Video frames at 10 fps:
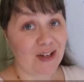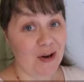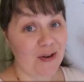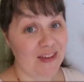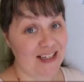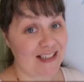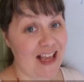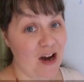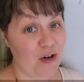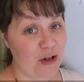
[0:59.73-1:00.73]
so the
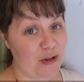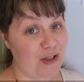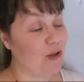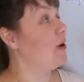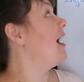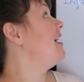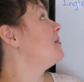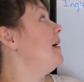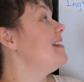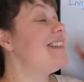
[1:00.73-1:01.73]
discount grocery store, I
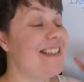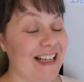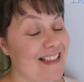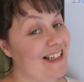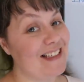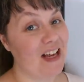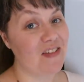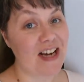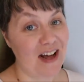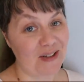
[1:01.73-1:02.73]
spent
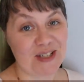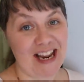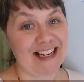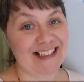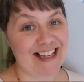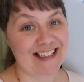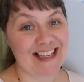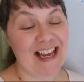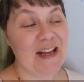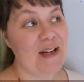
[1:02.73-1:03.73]
sixty-seven dollars and eighty
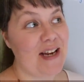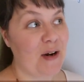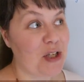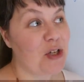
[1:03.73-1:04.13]
cents. Now